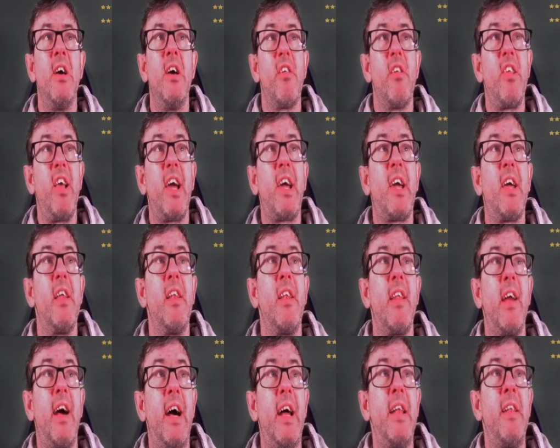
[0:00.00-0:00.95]

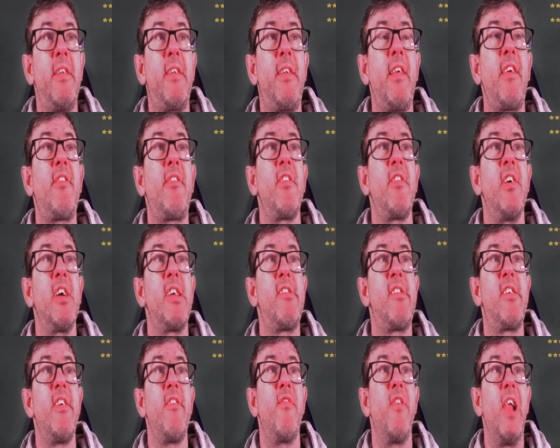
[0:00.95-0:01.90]
second and
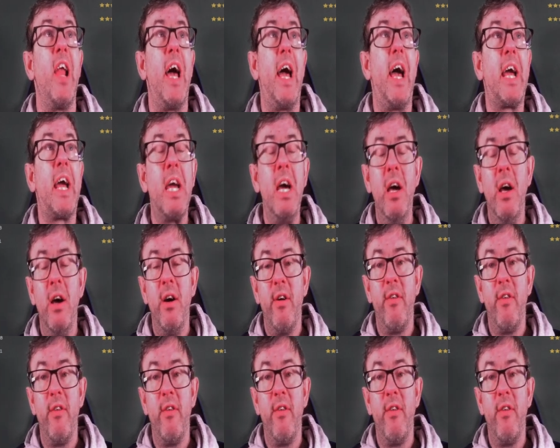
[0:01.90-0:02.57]
decisive leg